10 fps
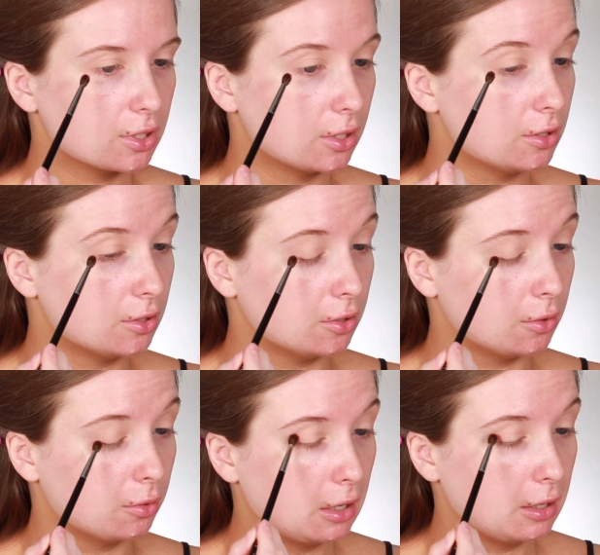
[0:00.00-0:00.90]
going to
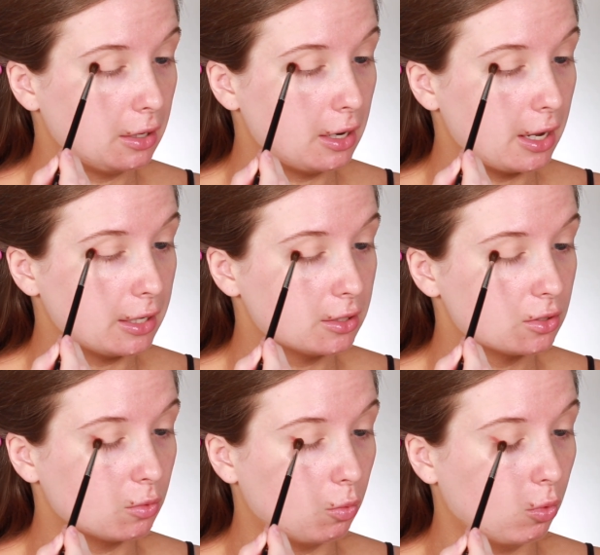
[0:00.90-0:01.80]
do a
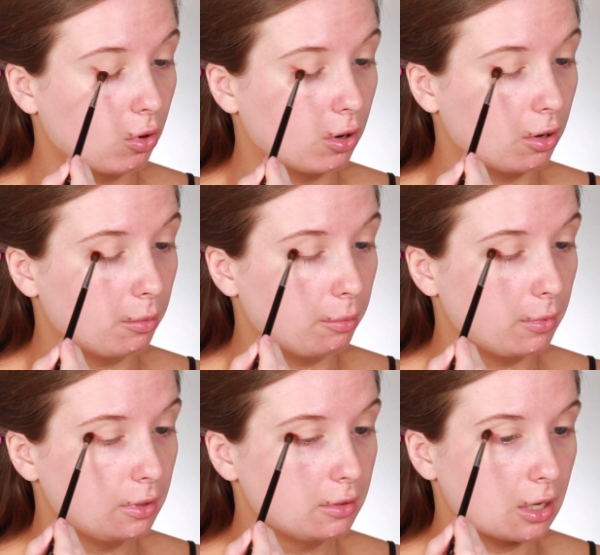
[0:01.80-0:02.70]
nice warm
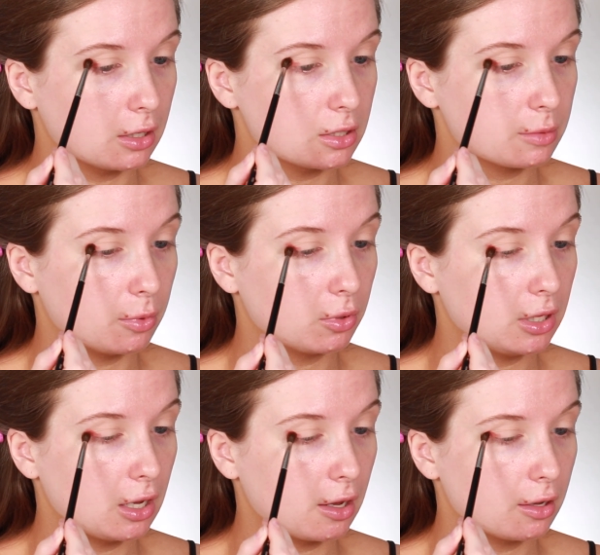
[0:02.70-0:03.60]
kind of
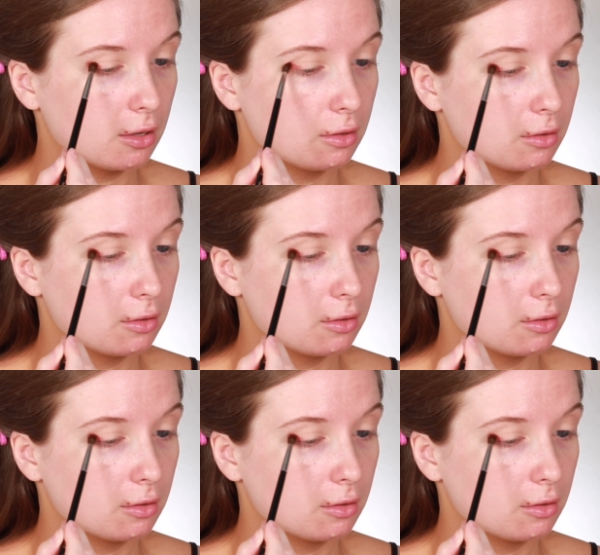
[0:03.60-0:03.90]
smoky eye,